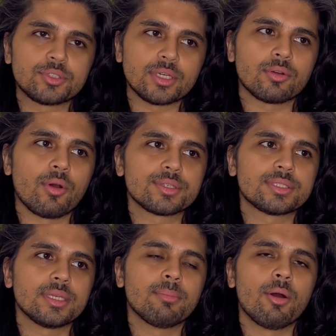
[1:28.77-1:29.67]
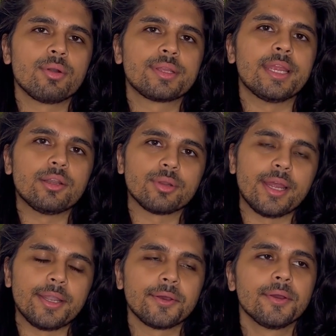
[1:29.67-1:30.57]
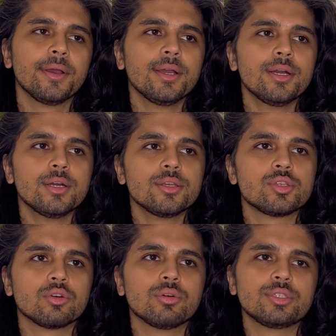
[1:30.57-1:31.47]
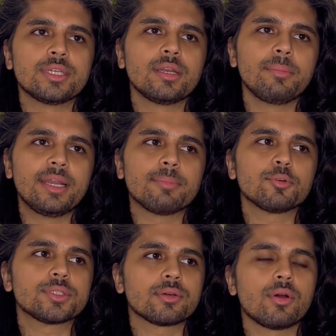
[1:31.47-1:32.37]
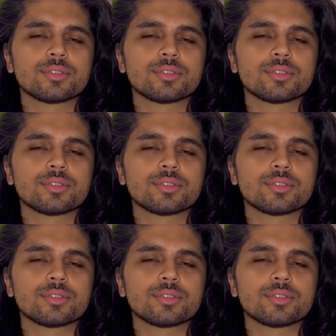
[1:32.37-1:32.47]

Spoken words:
across about keto diet. So general media puts across a